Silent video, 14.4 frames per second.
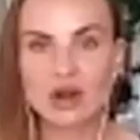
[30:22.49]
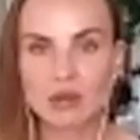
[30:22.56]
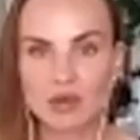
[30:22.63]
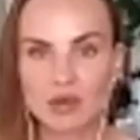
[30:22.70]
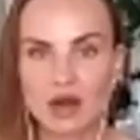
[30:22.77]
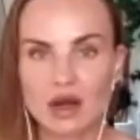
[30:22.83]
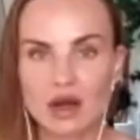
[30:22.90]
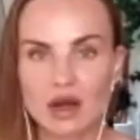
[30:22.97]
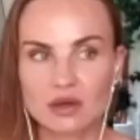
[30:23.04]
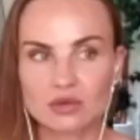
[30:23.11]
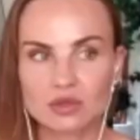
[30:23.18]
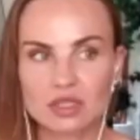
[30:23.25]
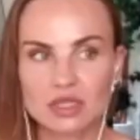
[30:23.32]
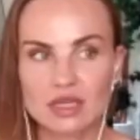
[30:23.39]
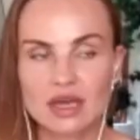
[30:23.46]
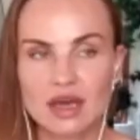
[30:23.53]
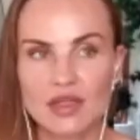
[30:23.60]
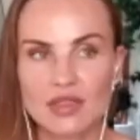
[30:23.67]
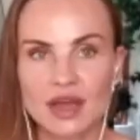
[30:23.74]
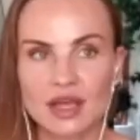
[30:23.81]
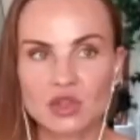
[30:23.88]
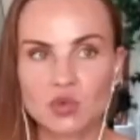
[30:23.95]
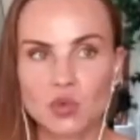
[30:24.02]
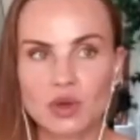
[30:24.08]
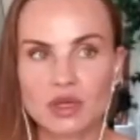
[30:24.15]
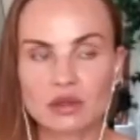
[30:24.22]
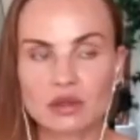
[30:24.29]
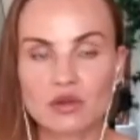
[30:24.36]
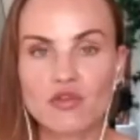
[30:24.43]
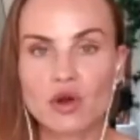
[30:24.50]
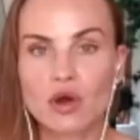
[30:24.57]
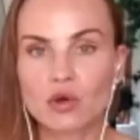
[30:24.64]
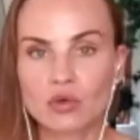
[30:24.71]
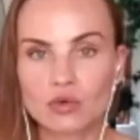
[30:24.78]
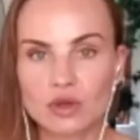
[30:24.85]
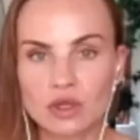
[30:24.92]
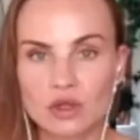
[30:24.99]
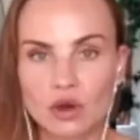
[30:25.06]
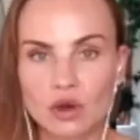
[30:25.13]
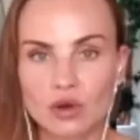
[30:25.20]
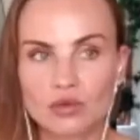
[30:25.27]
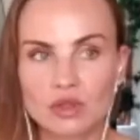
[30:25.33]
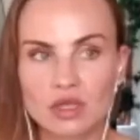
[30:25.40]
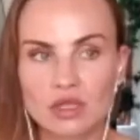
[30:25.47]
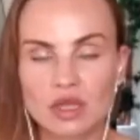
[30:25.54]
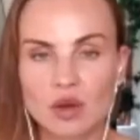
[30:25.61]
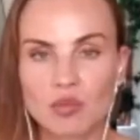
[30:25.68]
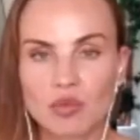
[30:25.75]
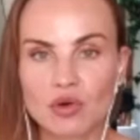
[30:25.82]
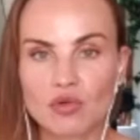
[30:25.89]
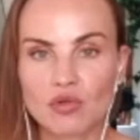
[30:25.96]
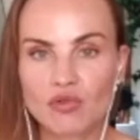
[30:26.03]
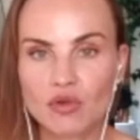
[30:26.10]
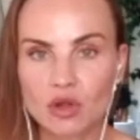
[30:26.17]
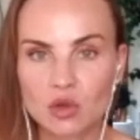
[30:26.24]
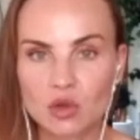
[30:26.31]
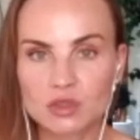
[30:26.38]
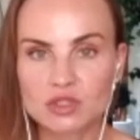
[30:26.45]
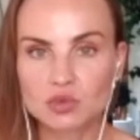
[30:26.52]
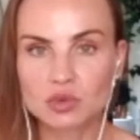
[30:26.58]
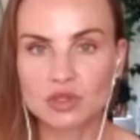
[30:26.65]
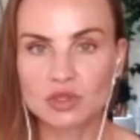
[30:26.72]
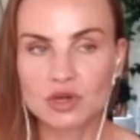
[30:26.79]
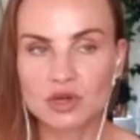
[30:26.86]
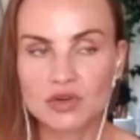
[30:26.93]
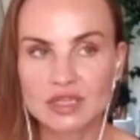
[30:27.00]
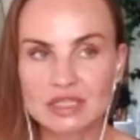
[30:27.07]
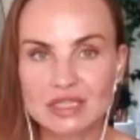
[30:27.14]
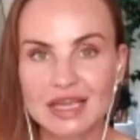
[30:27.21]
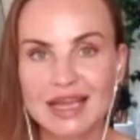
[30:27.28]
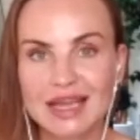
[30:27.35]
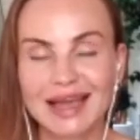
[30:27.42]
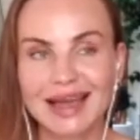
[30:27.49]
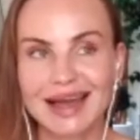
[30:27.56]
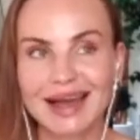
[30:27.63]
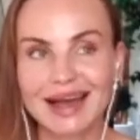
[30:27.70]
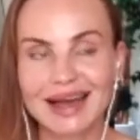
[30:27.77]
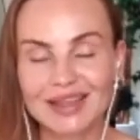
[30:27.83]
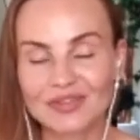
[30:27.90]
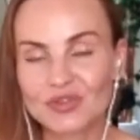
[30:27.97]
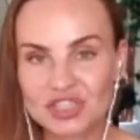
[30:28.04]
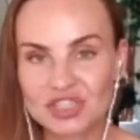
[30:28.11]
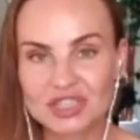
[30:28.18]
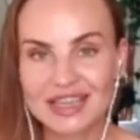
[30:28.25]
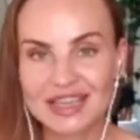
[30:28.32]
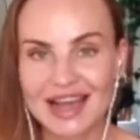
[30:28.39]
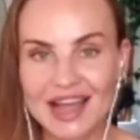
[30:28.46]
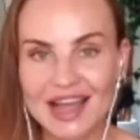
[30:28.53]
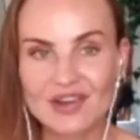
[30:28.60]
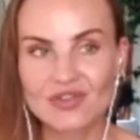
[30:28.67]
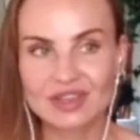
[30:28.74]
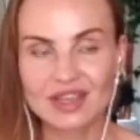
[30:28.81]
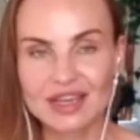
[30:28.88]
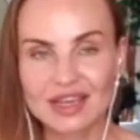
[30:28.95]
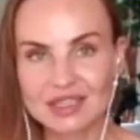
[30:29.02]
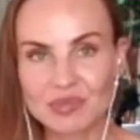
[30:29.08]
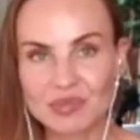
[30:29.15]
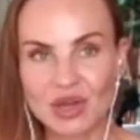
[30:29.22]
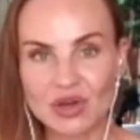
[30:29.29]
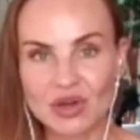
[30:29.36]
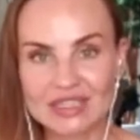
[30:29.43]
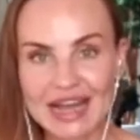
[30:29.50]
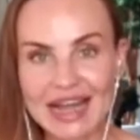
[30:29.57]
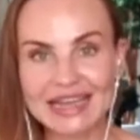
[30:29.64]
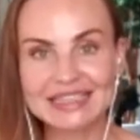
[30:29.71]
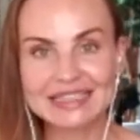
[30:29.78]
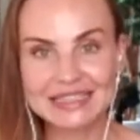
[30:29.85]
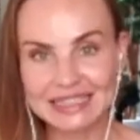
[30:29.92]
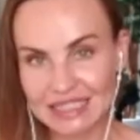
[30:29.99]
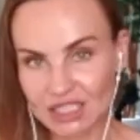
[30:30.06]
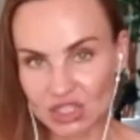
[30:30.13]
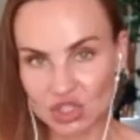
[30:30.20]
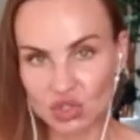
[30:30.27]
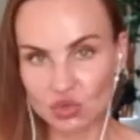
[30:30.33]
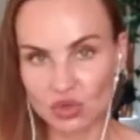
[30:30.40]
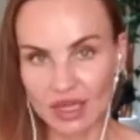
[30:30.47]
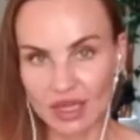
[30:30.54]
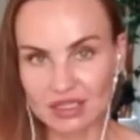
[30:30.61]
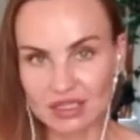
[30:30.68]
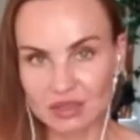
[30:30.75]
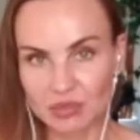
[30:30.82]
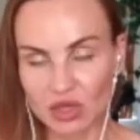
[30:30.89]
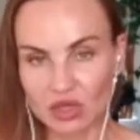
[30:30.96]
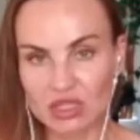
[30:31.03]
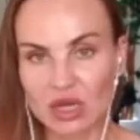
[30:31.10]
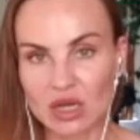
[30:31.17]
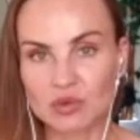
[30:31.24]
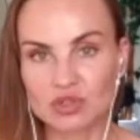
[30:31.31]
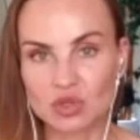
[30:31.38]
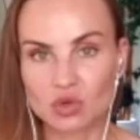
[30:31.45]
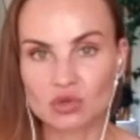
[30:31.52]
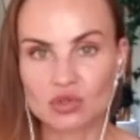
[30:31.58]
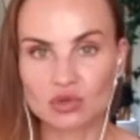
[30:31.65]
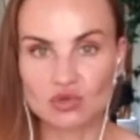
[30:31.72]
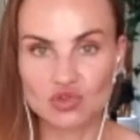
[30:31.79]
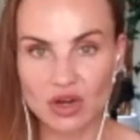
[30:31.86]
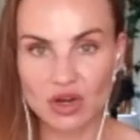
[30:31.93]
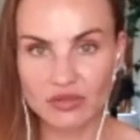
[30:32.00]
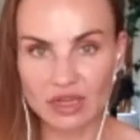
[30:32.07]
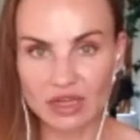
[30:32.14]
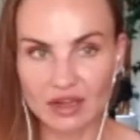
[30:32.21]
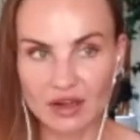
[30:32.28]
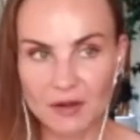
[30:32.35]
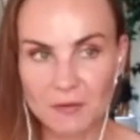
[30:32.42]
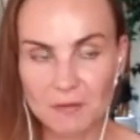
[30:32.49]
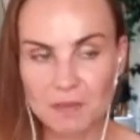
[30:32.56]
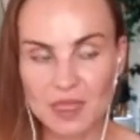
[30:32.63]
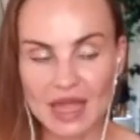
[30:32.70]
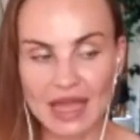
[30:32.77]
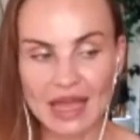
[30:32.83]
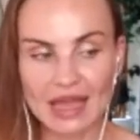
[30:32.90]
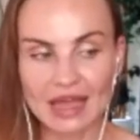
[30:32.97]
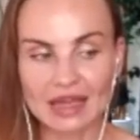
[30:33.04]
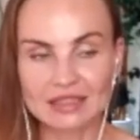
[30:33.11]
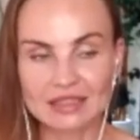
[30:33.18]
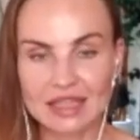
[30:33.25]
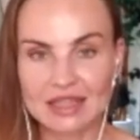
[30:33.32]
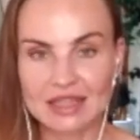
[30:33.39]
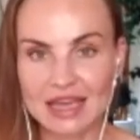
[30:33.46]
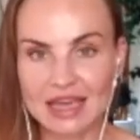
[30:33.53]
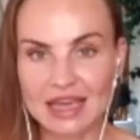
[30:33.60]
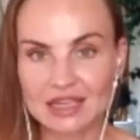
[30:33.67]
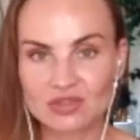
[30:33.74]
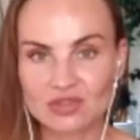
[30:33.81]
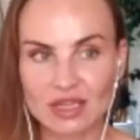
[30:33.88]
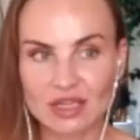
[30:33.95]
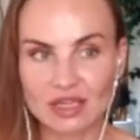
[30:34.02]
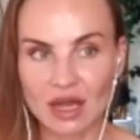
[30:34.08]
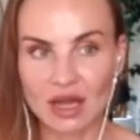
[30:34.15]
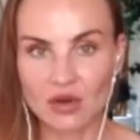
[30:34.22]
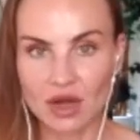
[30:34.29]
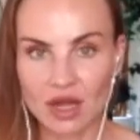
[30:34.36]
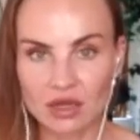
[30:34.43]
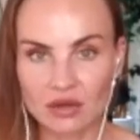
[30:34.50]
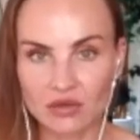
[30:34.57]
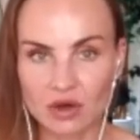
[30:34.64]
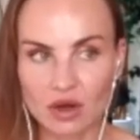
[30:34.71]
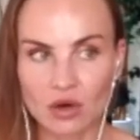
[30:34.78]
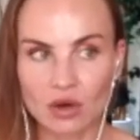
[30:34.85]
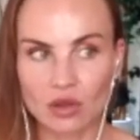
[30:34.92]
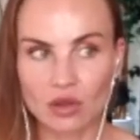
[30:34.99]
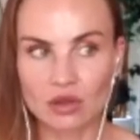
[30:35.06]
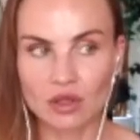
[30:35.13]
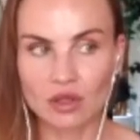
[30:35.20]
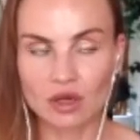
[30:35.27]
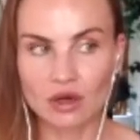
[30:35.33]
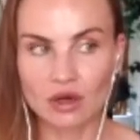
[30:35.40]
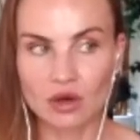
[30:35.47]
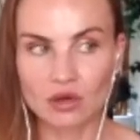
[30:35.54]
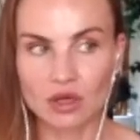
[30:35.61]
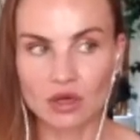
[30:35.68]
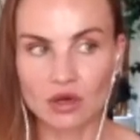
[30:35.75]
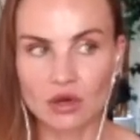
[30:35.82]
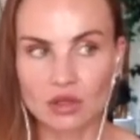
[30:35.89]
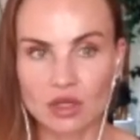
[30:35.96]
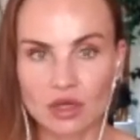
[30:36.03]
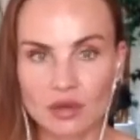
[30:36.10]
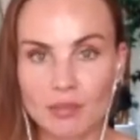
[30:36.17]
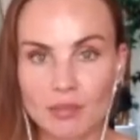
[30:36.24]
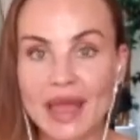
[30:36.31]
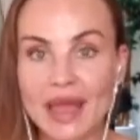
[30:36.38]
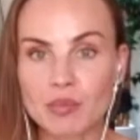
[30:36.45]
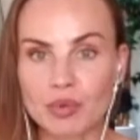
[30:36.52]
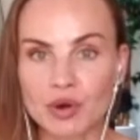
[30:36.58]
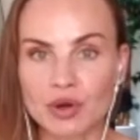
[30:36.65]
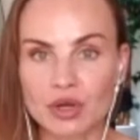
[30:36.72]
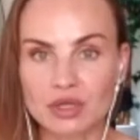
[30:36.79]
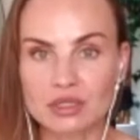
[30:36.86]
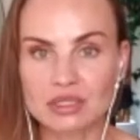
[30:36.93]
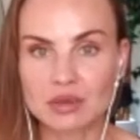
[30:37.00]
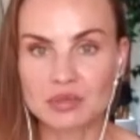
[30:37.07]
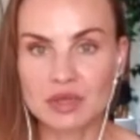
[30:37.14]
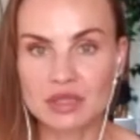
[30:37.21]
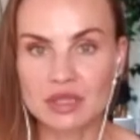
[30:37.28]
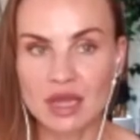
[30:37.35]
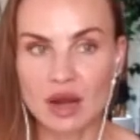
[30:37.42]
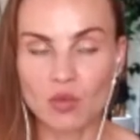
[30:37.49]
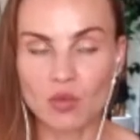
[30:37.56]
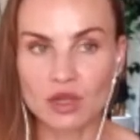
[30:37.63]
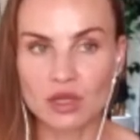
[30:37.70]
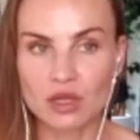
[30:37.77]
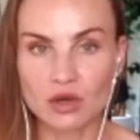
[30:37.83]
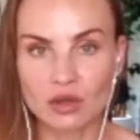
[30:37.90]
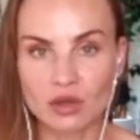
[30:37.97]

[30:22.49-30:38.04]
account that will grow. You know, the number of followers will increase. Unfortunately, I realized it because I didn't do that, because I was also traveling. And that is right now kind of on a back burner, something that I'm working on.